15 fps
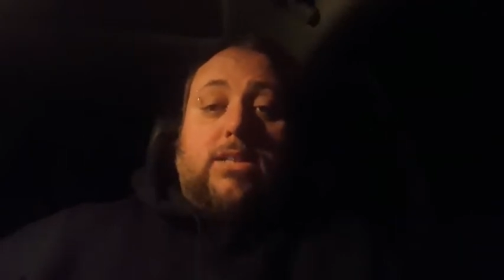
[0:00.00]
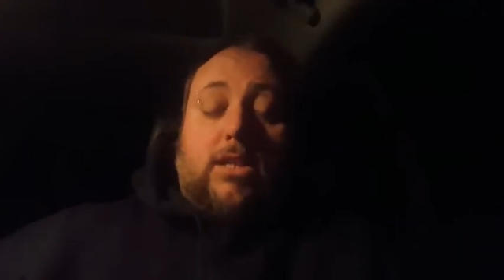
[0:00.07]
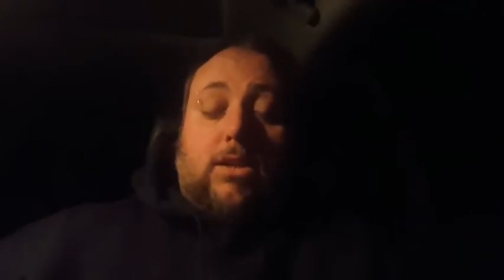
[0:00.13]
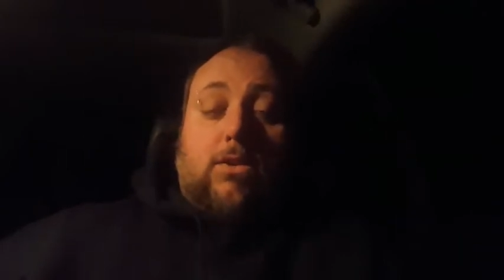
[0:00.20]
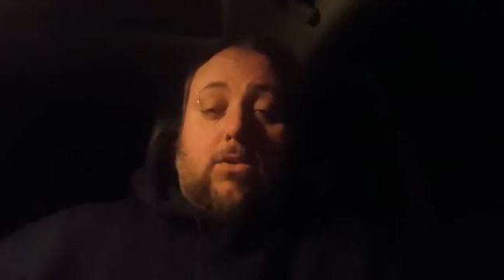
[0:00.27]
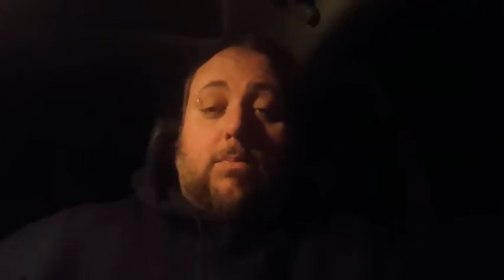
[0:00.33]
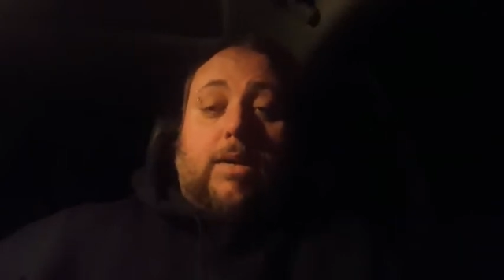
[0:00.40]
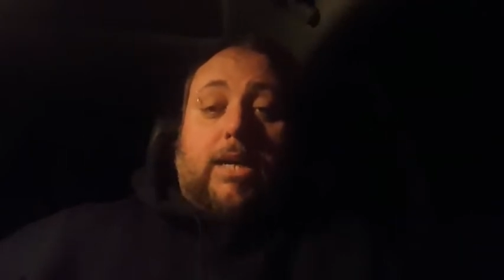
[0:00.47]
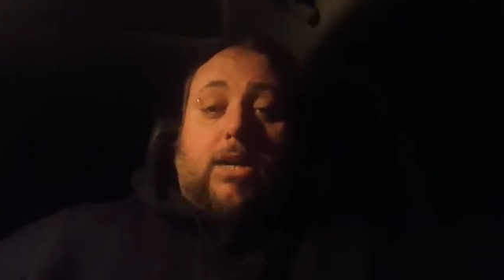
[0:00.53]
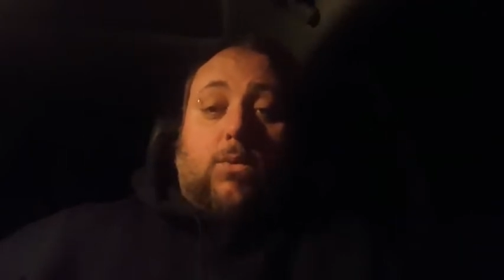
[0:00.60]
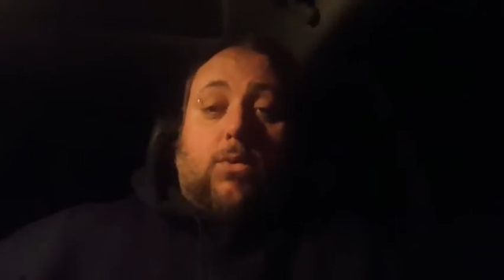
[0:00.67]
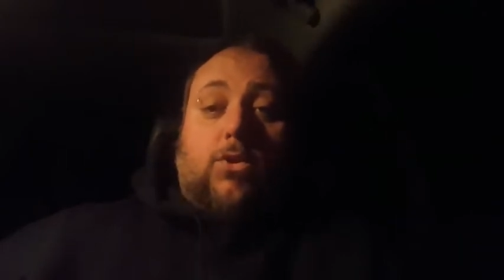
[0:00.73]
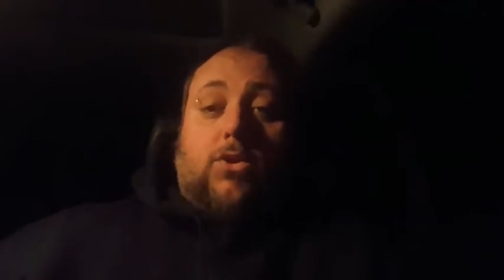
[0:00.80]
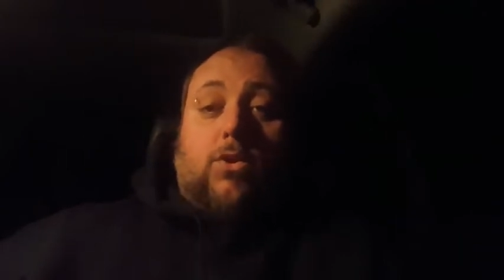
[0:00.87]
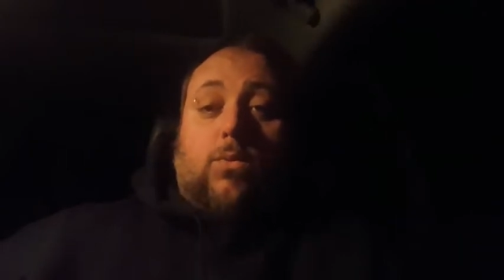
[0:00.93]
you and make it
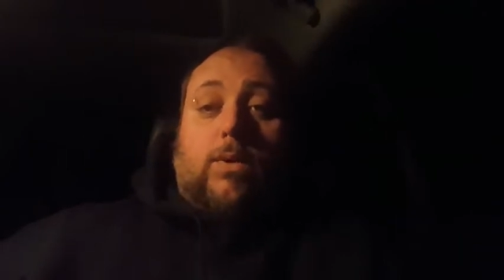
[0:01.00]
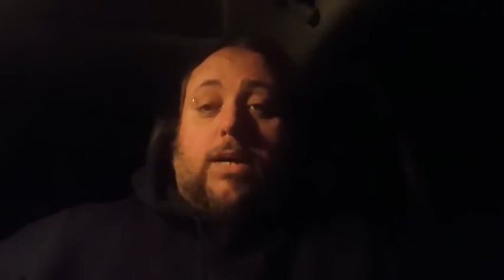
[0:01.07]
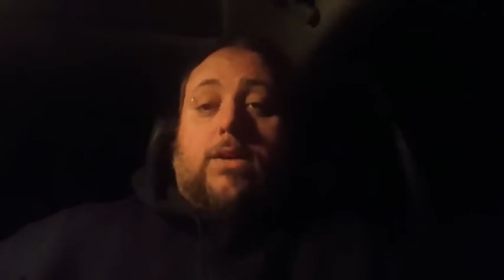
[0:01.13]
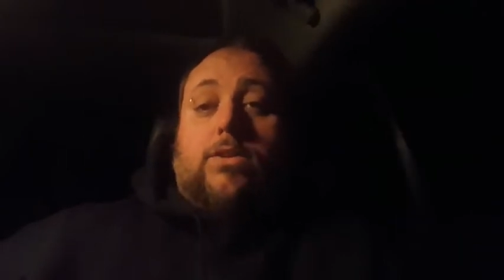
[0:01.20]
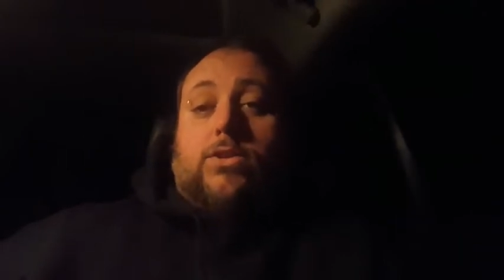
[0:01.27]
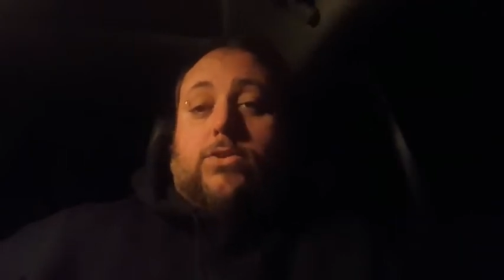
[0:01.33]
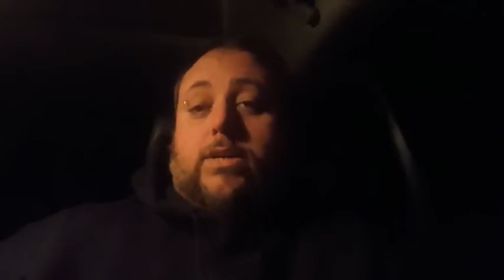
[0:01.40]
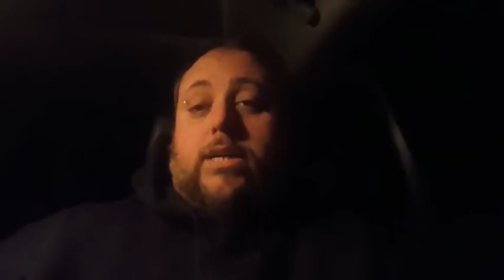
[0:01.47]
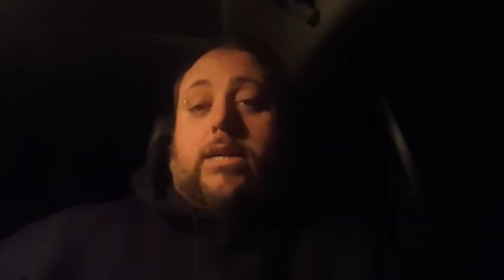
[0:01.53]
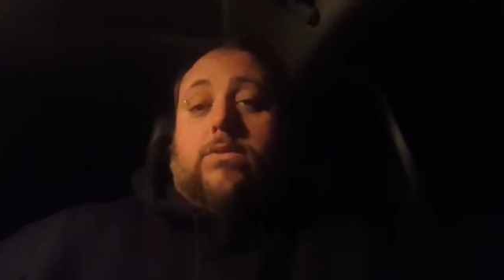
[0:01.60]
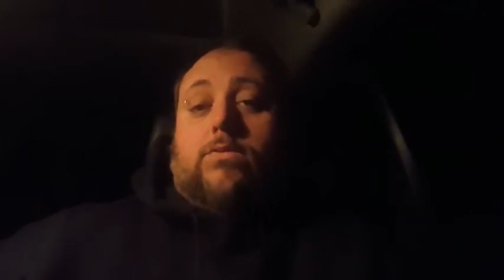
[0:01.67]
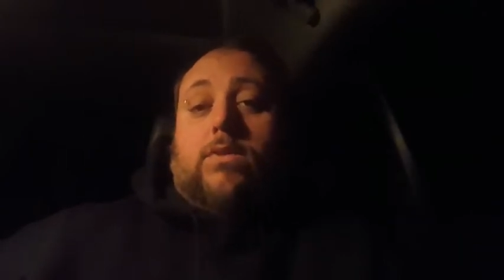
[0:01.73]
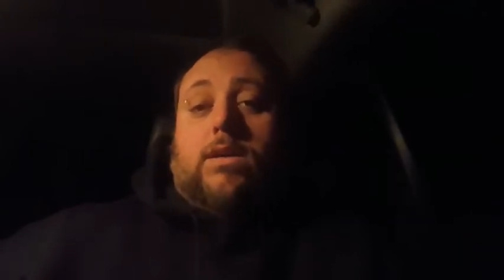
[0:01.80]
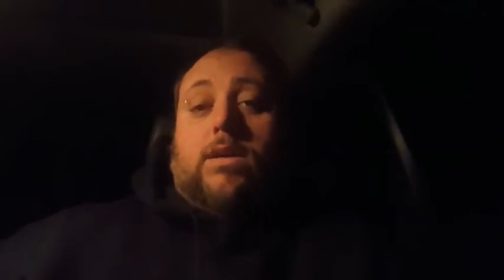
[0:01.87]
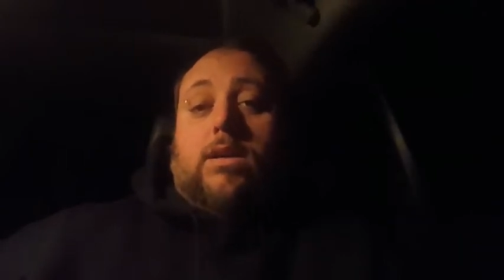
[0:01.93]
worth your while to drive
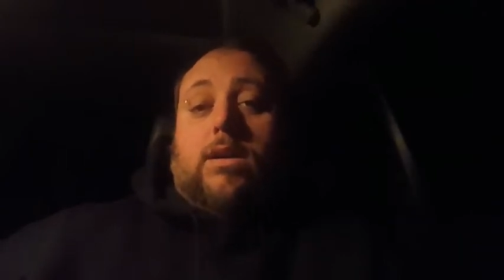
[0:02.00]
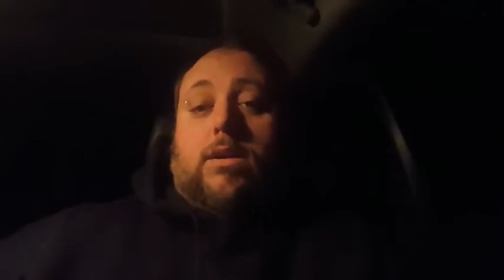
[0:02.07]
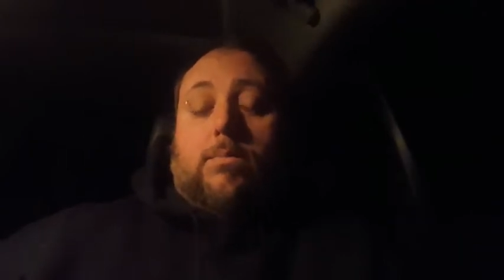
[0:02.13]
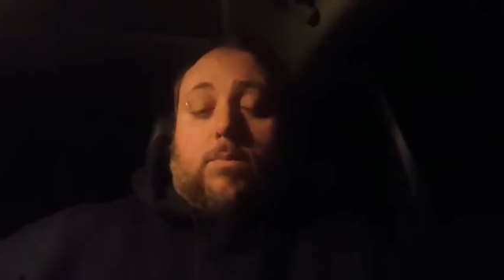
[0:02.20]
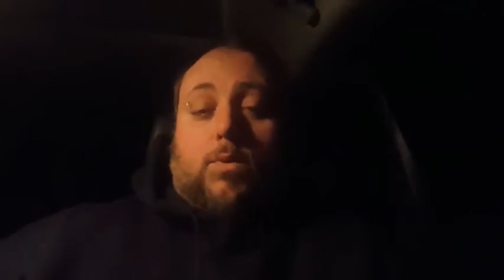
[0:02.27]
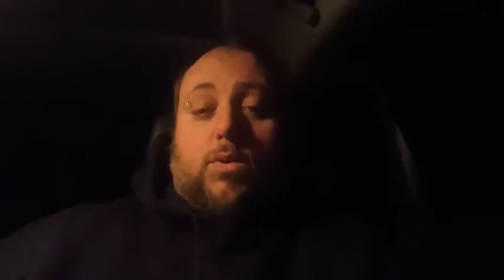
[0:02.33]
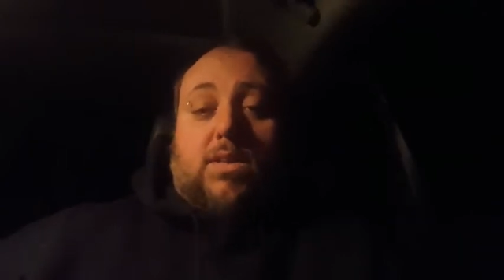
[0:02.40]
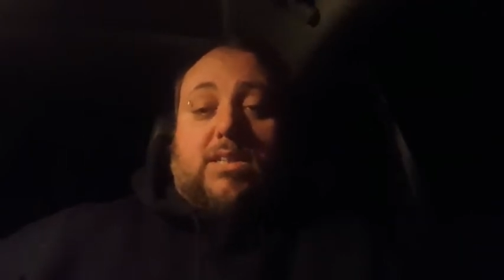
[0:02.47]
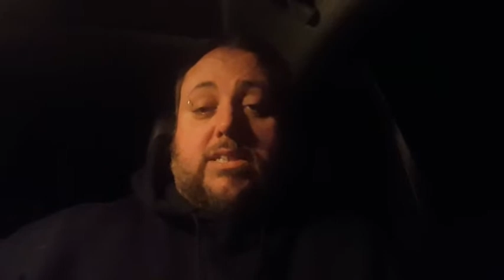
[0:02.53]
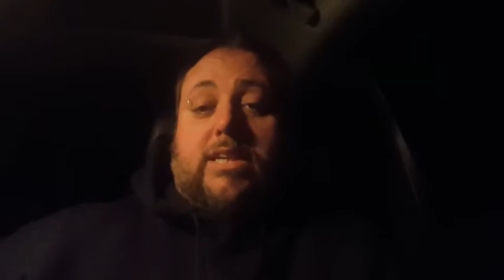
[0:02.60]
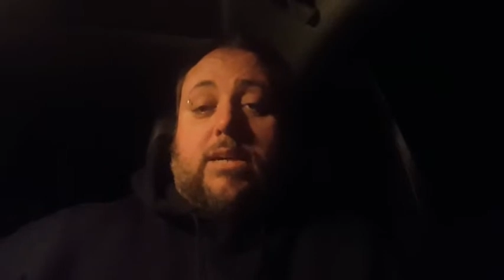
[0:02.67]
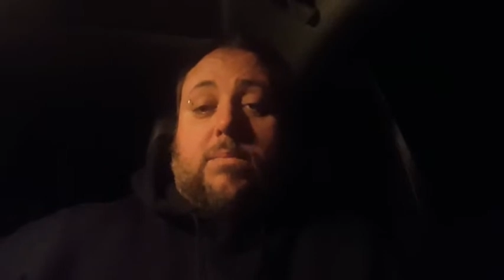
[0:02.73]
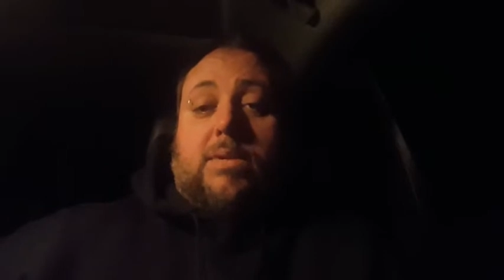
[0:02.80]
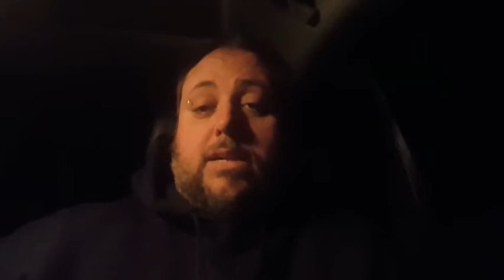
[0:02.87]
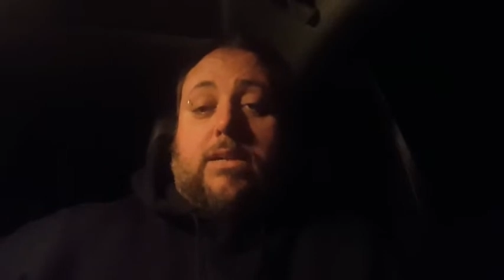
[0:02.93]
more than
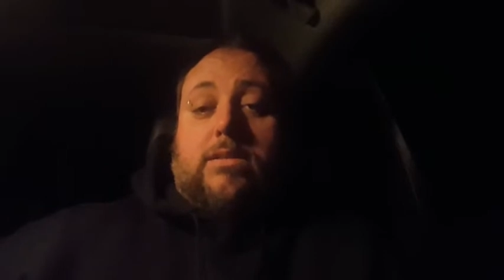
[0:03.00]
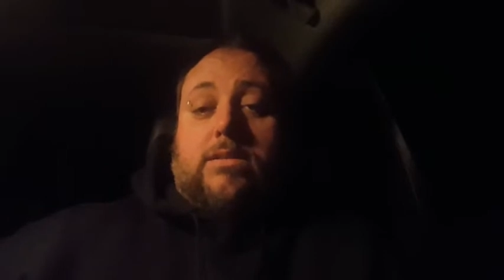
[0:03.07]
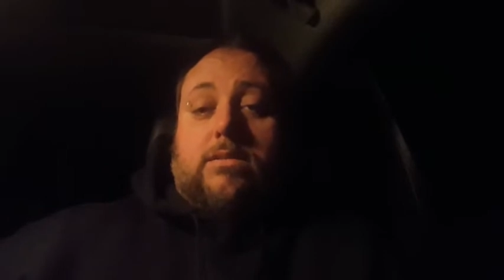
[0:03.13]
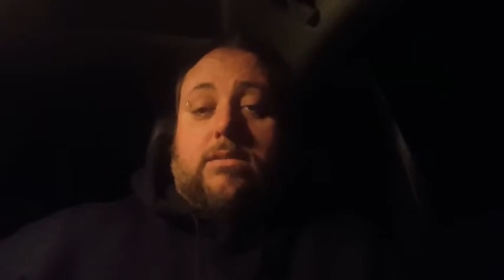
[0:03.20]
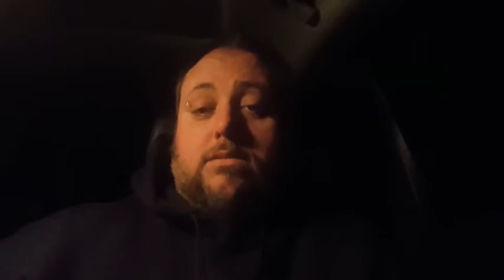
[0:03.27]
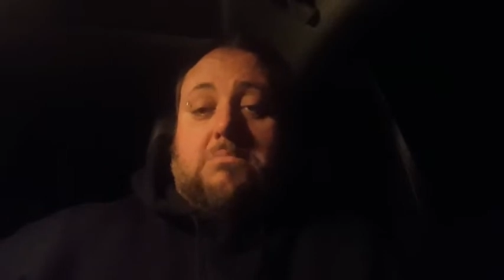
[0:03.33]
10 minutes.